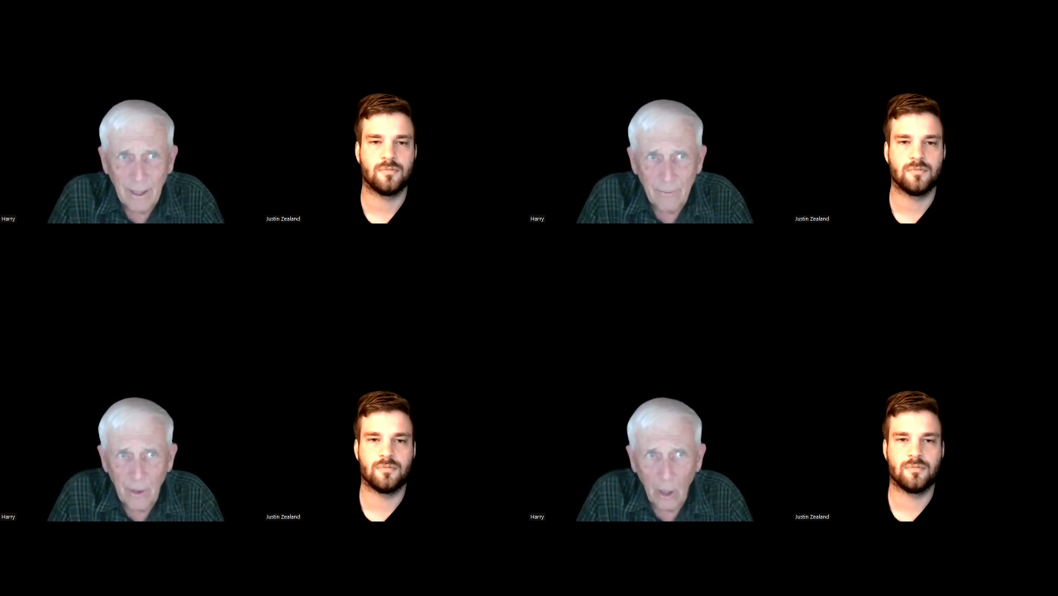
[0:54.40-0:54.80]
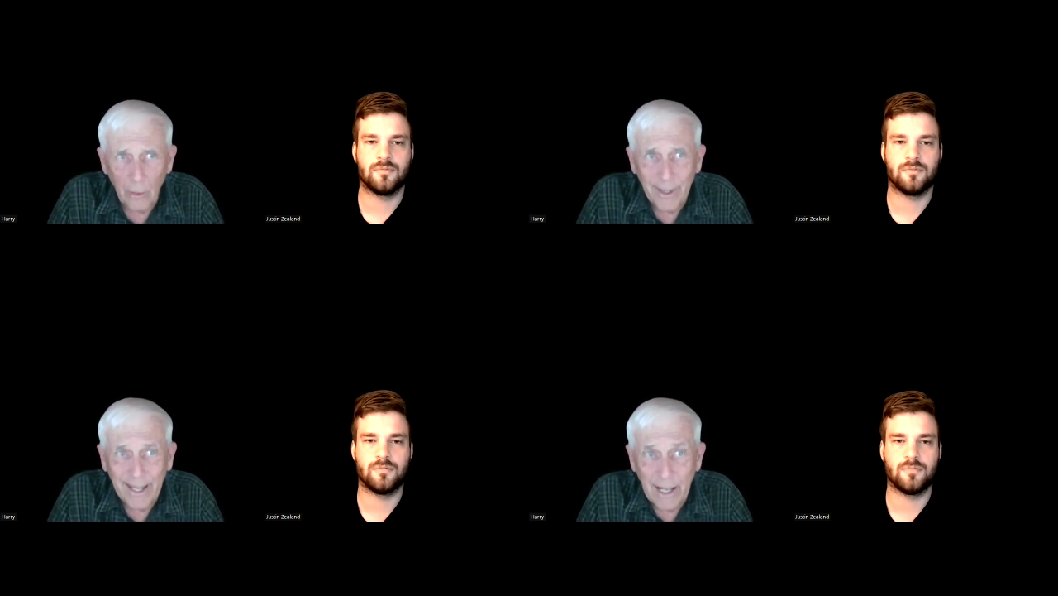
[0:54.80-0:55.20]
Speaker 1: that
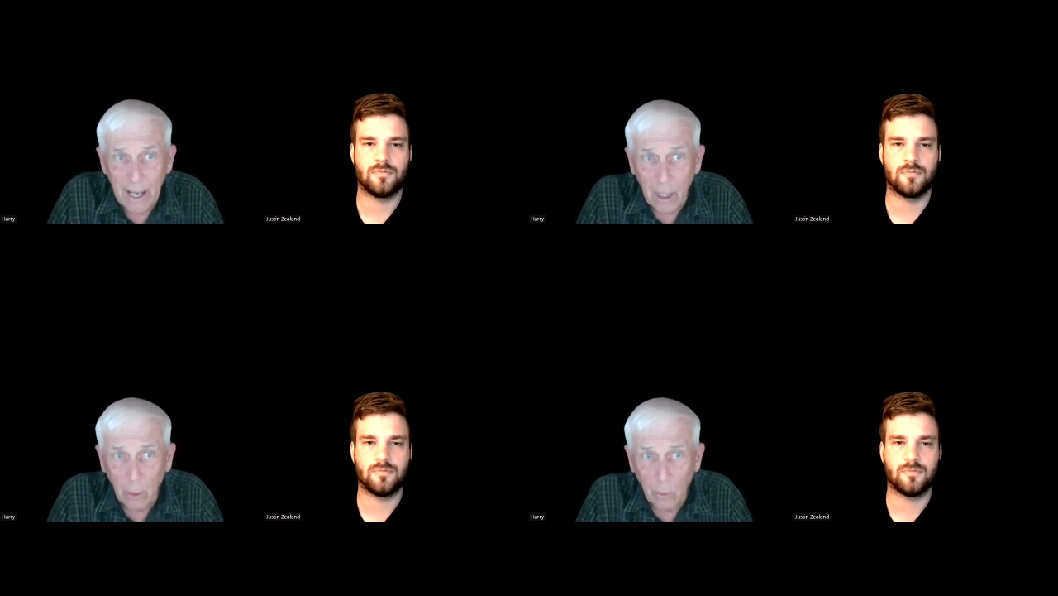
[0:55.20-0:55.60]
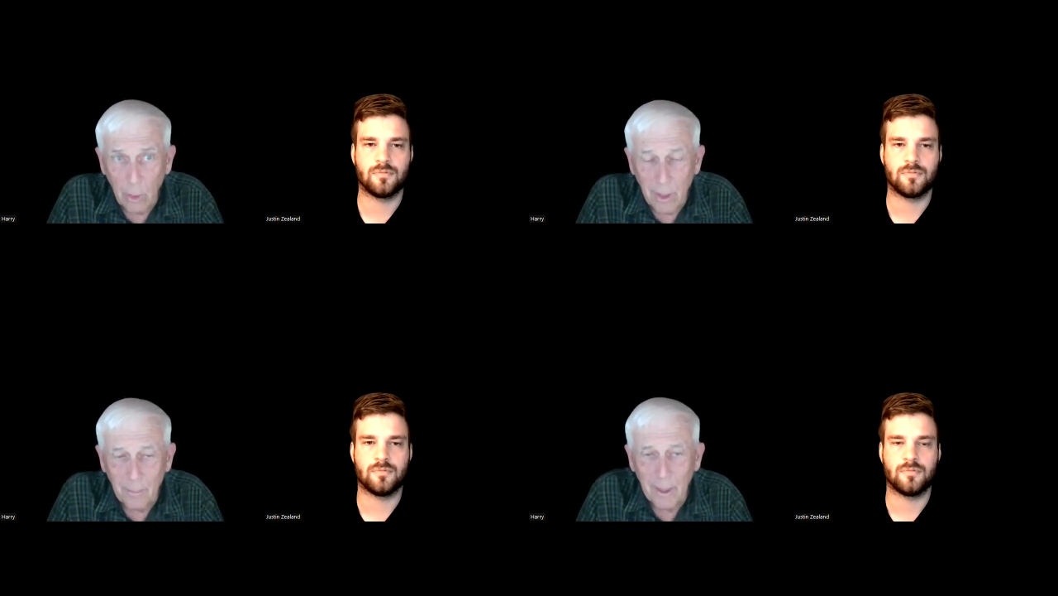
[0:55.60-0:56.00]
felt
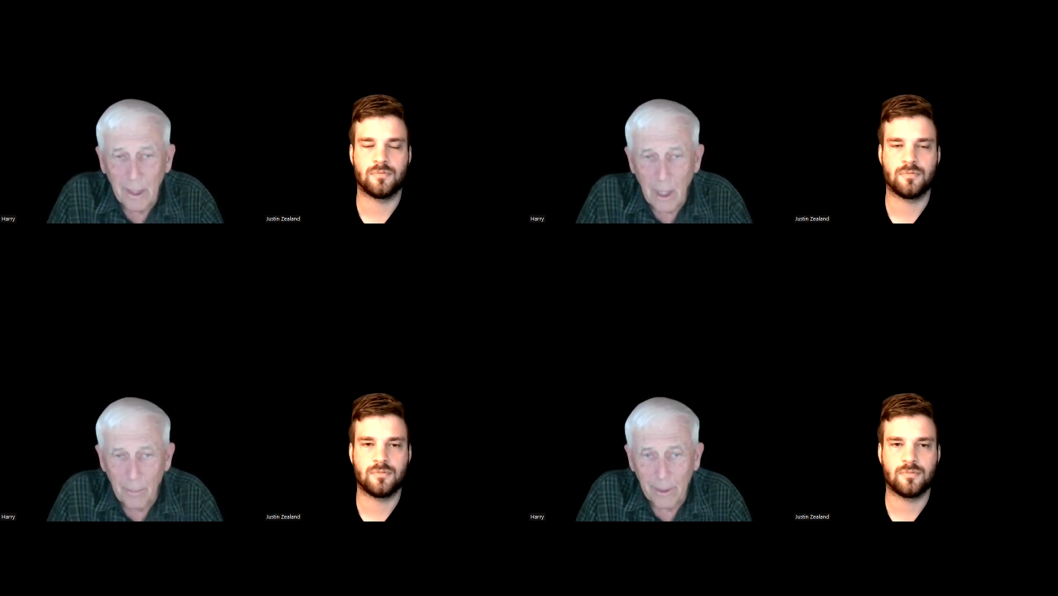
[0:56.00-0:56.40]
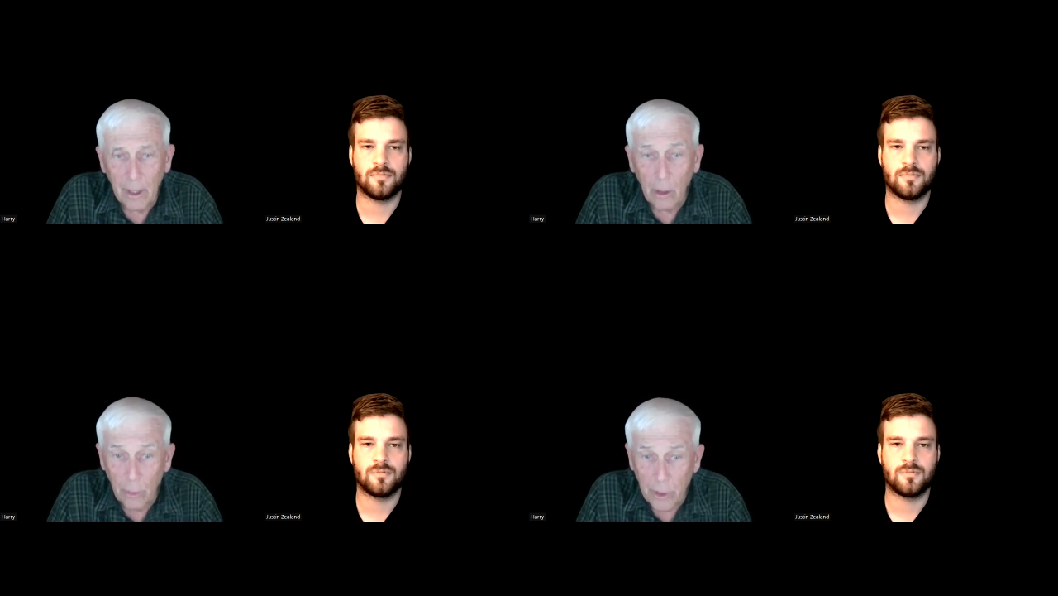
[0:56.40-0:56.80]
inadequate in becoming
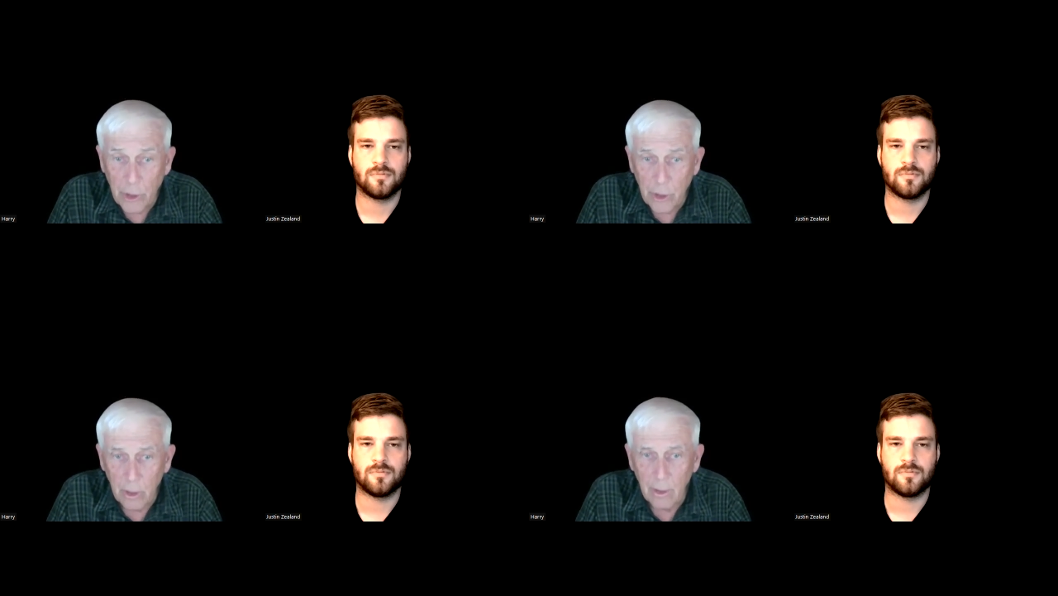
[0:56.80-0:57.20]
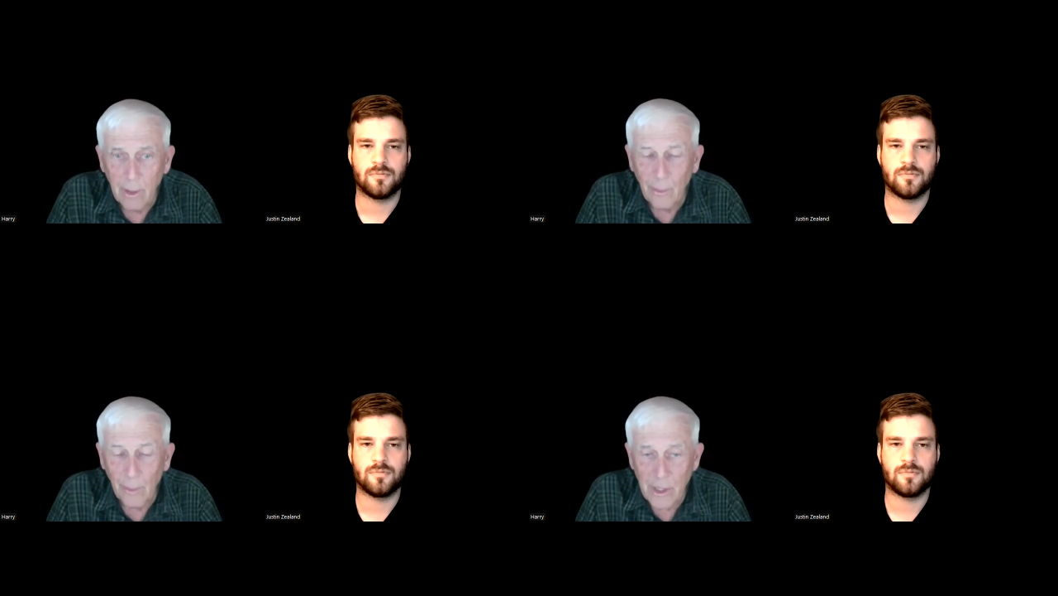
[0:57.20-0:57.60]
a Christian
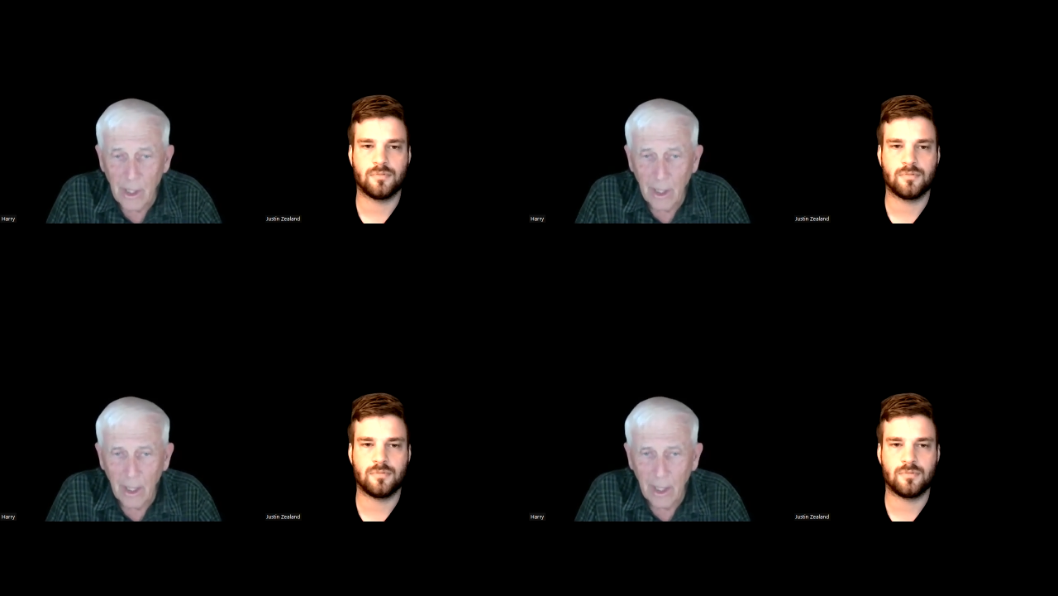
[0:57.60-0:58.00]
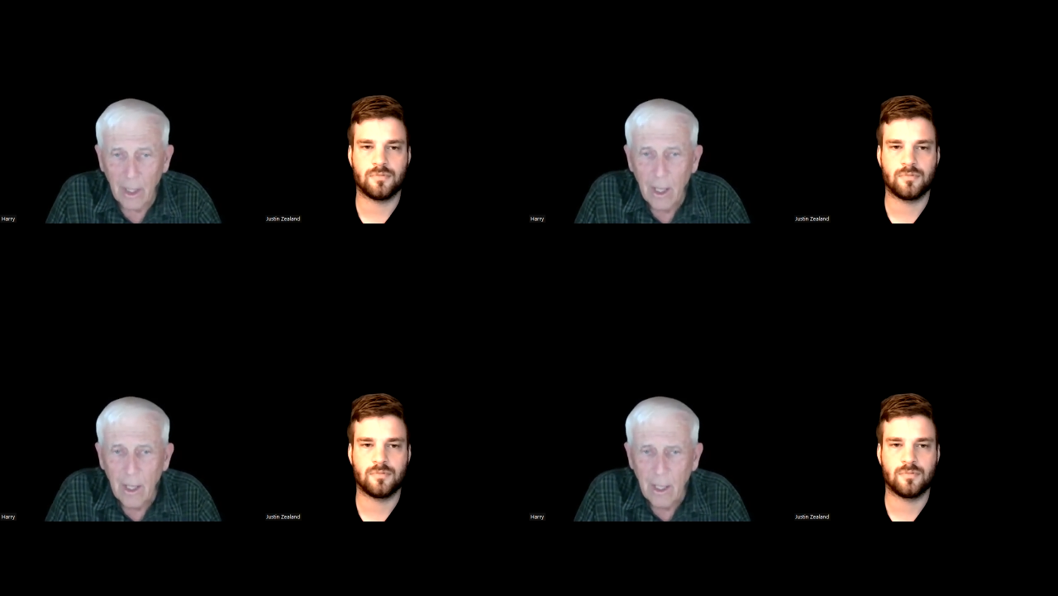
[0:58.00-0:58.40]
recently,